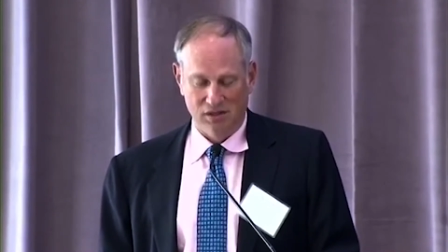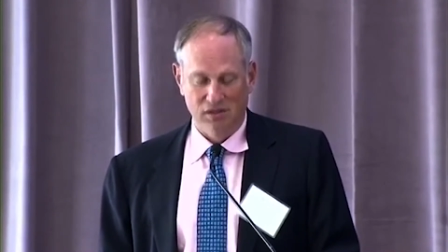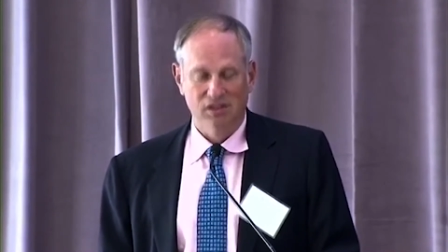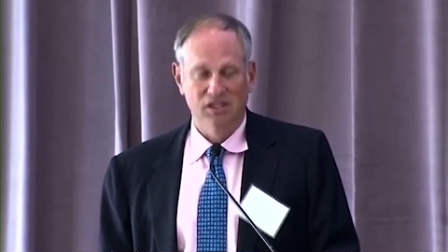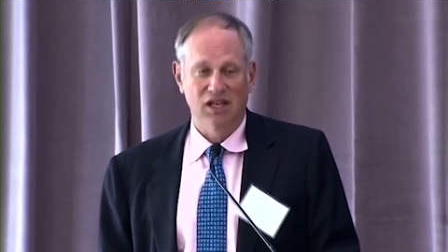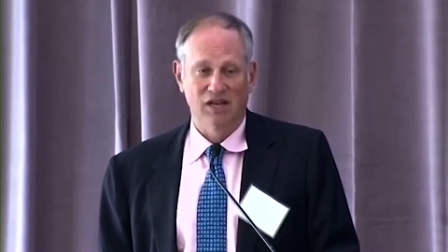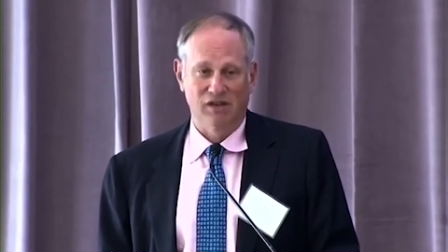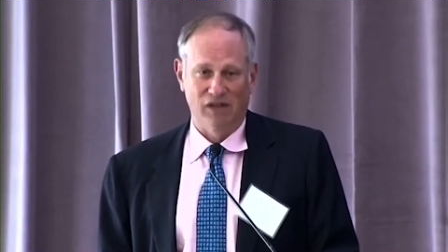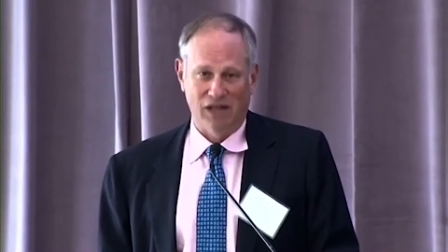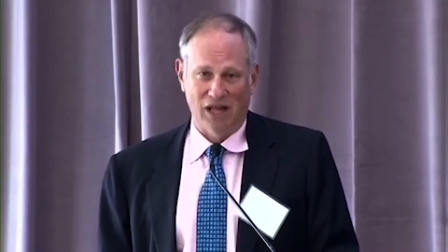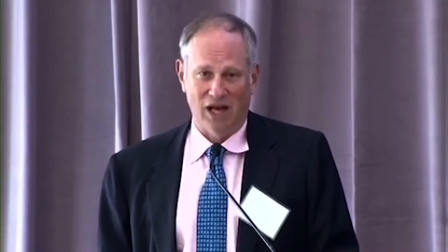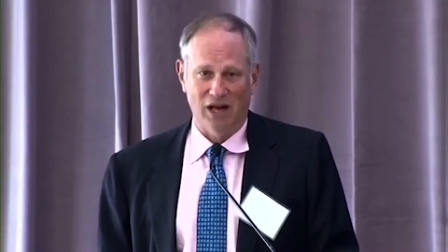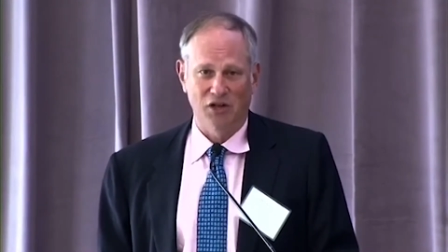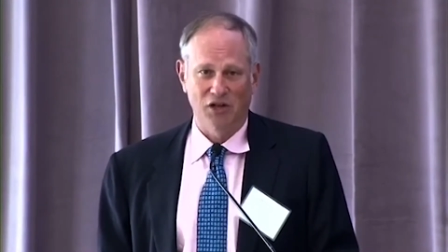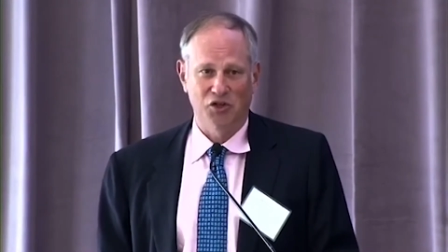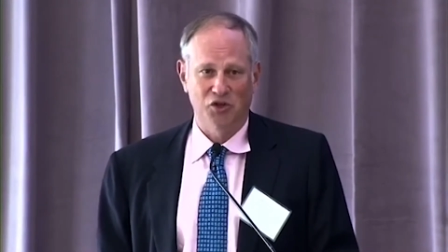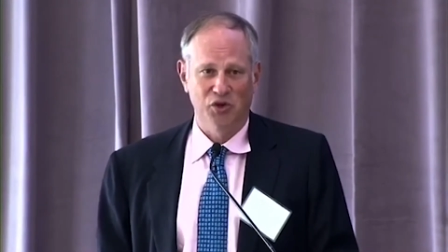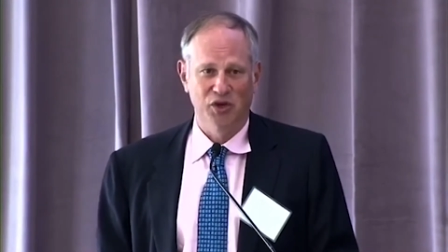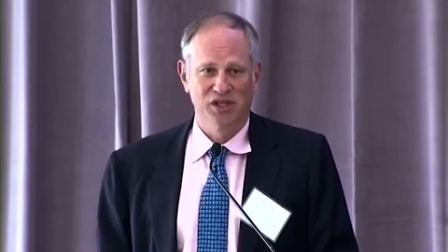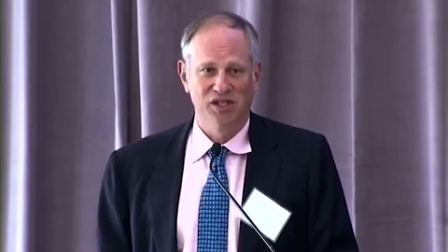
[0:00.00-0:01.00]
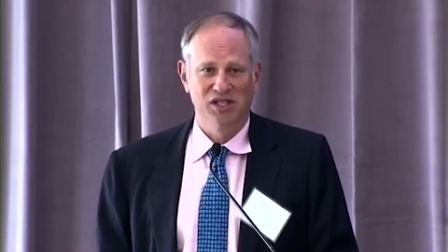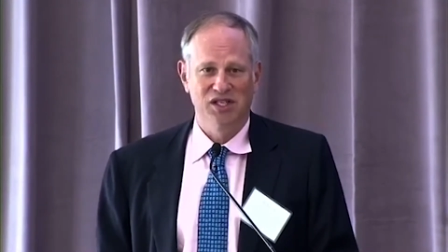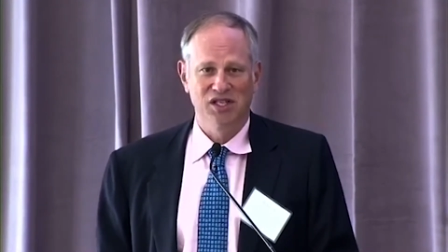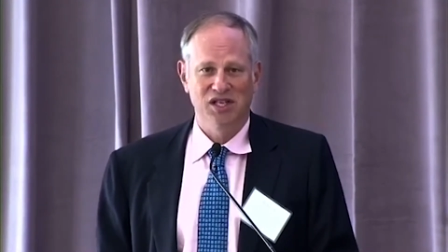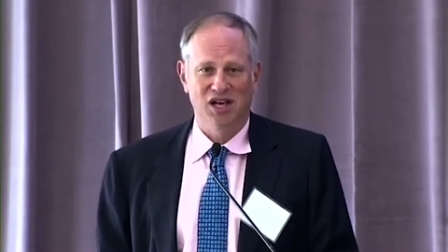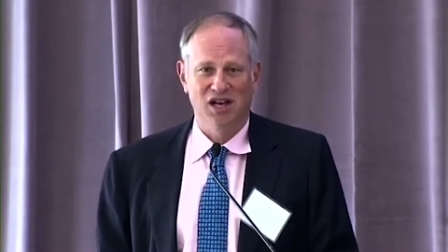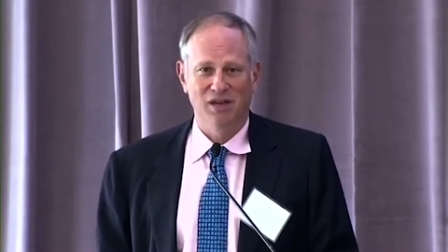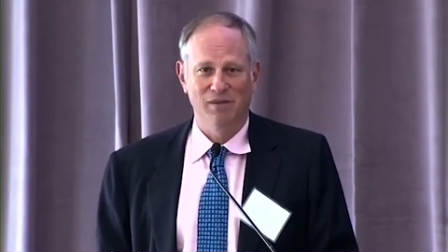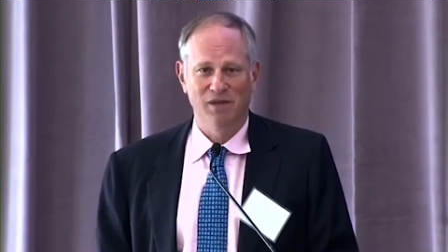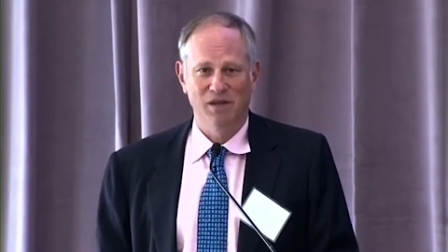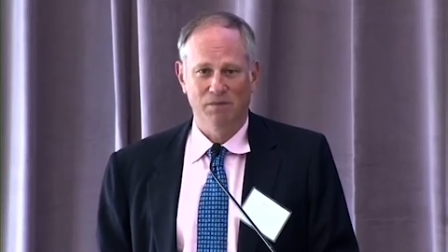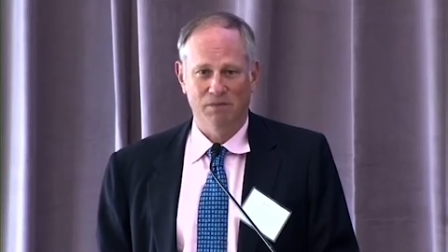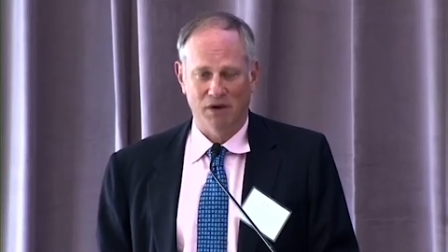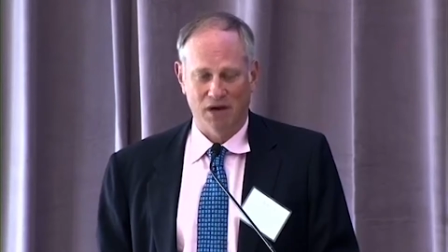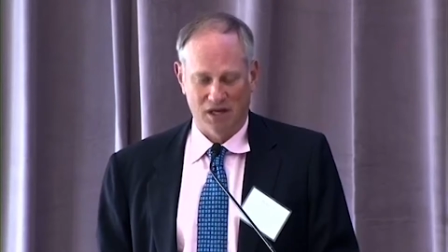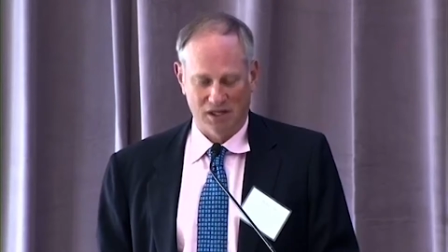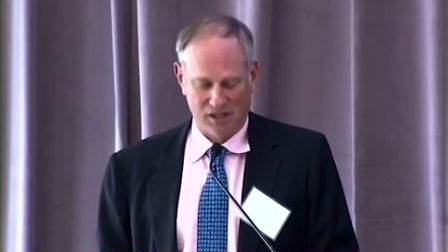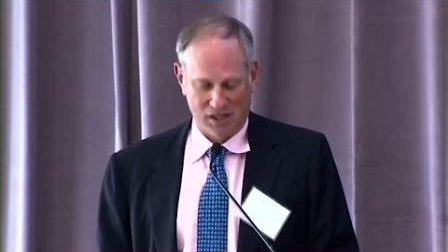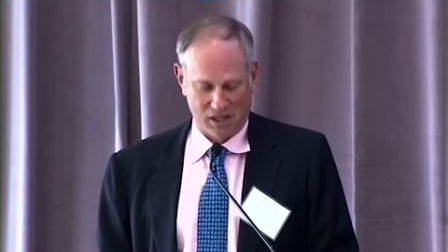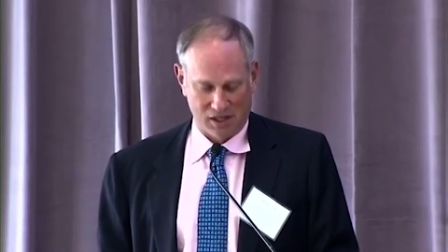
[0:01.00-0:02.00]
save a lot of trees and time in the
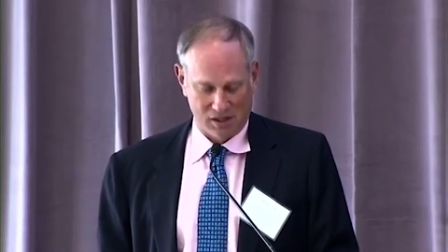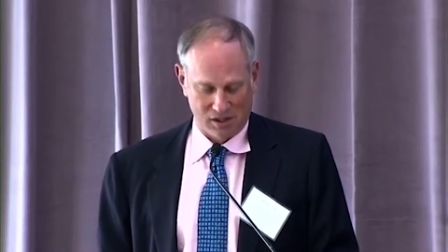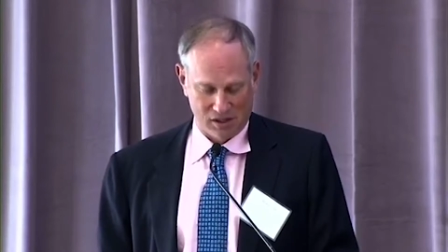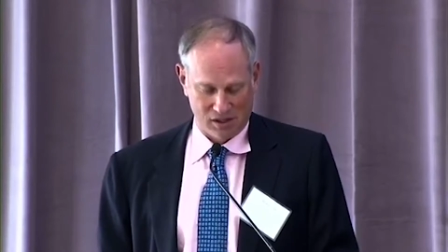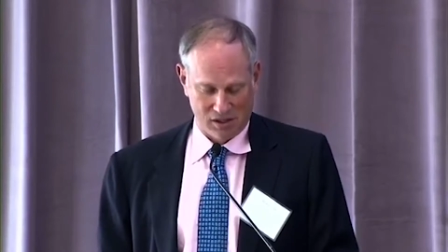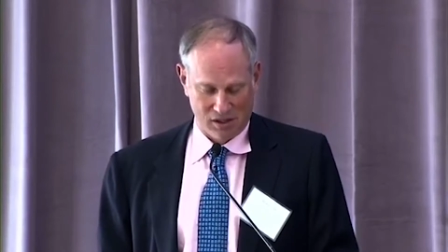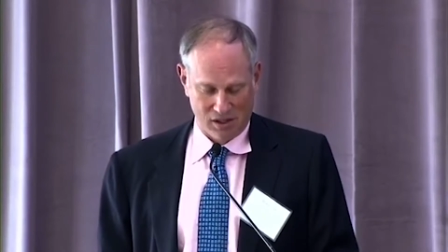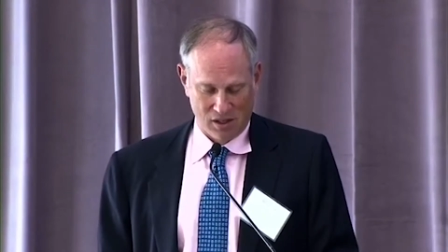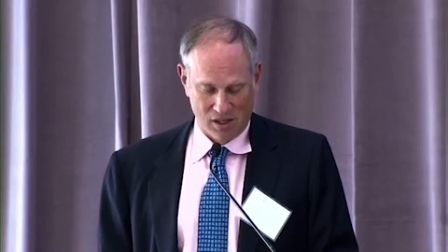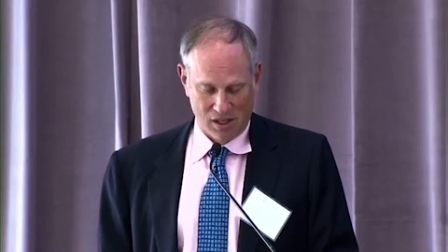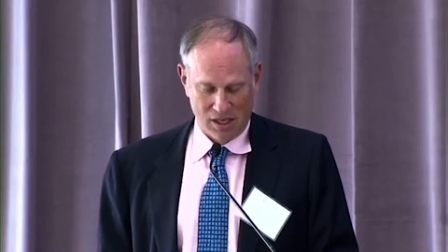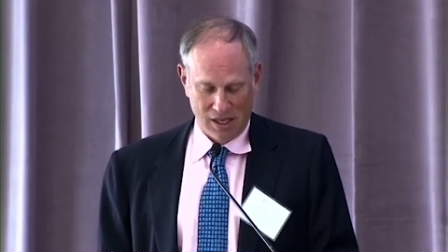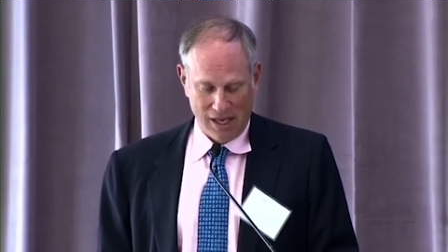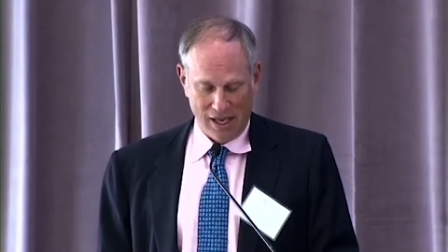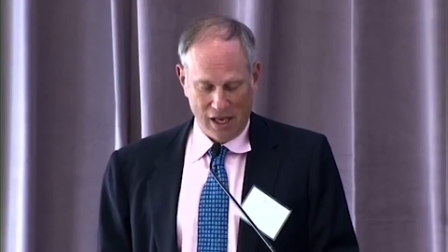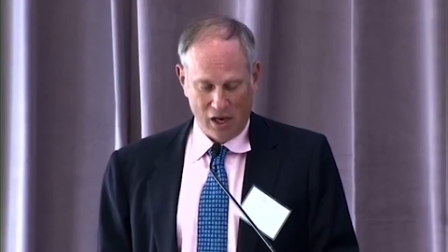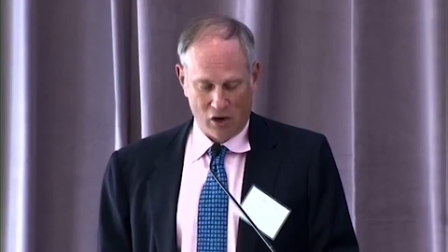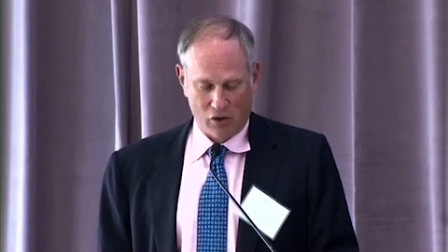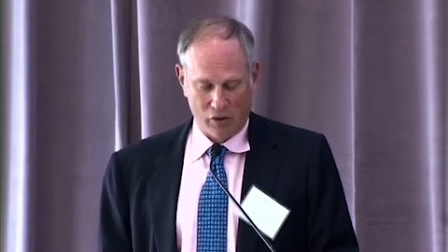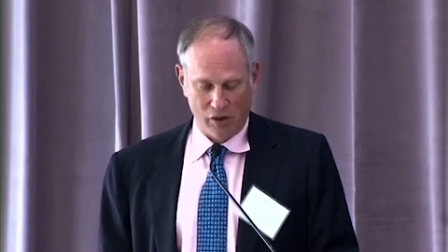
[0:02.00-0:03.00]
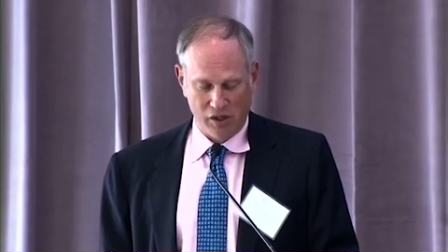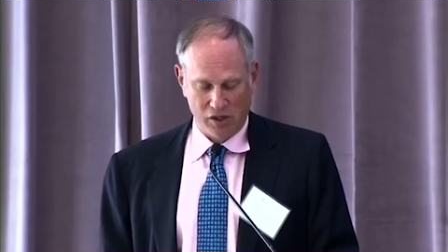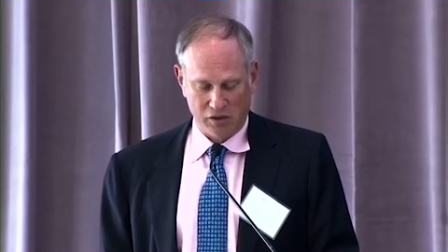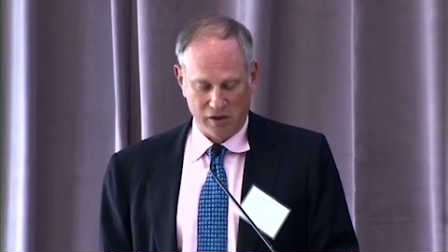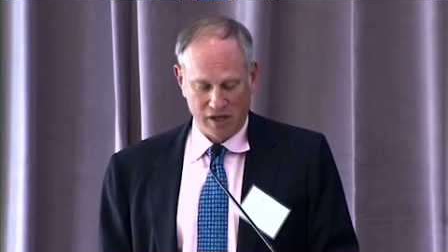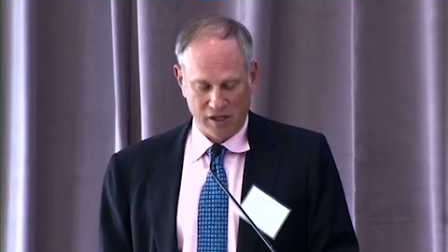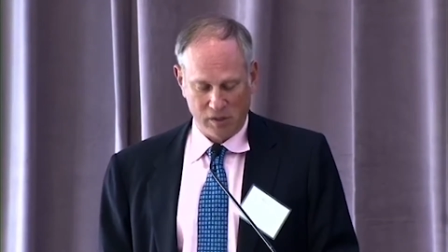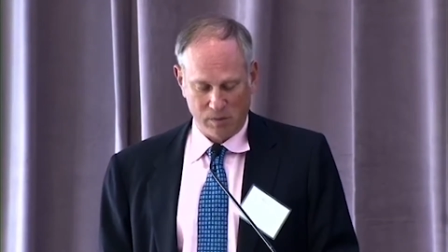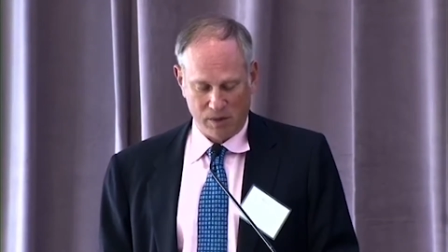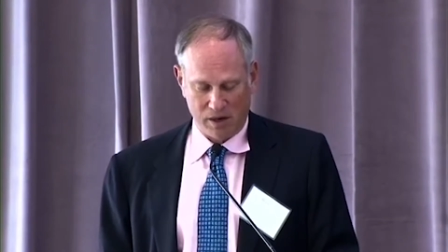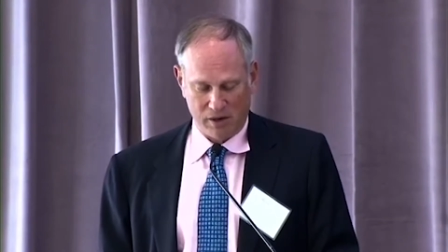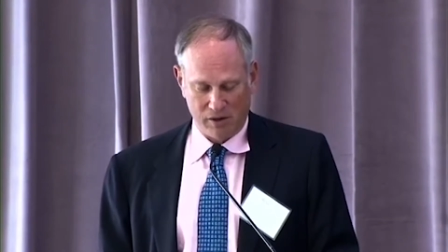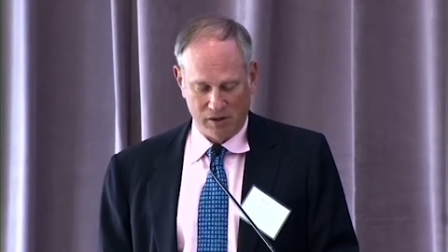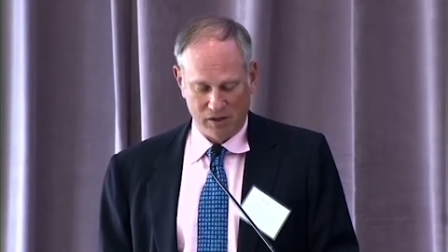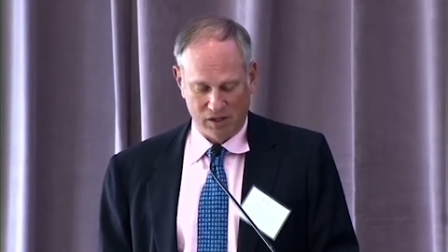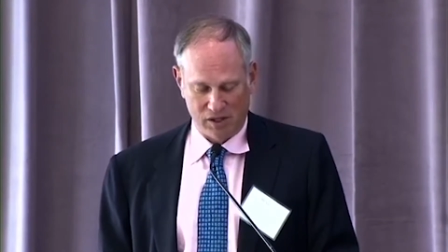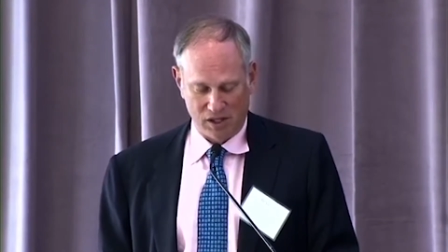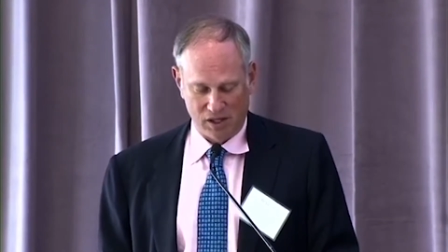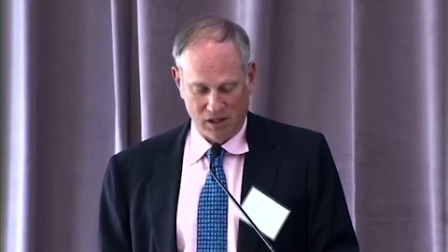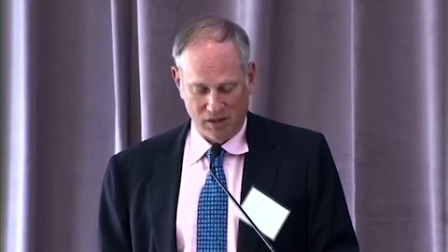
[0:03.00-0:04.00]
process, increase
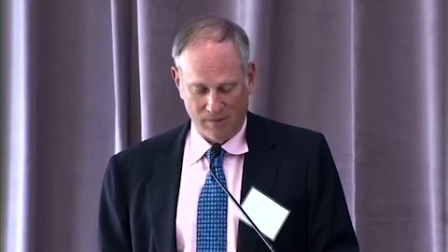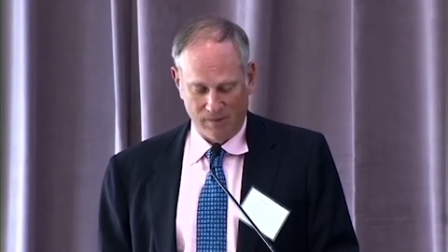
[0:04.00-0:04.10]
transparency,